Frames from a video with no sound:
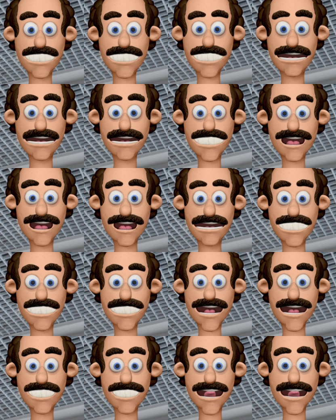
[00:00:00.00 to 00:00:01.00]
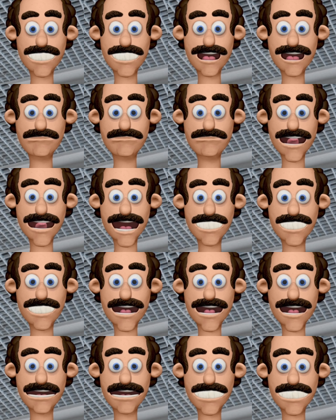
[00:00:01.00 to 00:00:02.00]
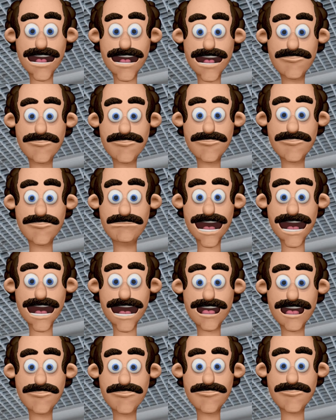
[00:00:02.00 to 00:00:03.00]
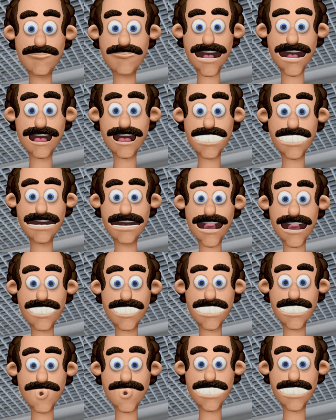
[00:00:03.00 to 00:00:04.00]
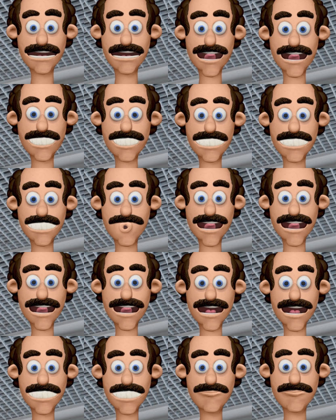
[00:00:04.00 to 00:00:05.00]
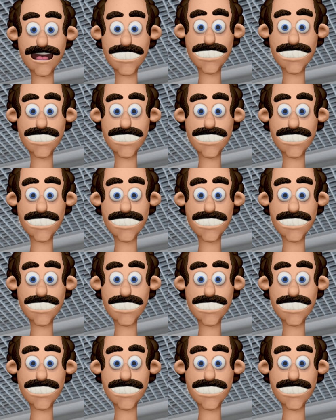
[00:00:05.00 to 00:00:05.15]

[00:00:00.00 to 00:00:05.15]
These are essential for applying adhesives, primers, or sealants to ceiling components or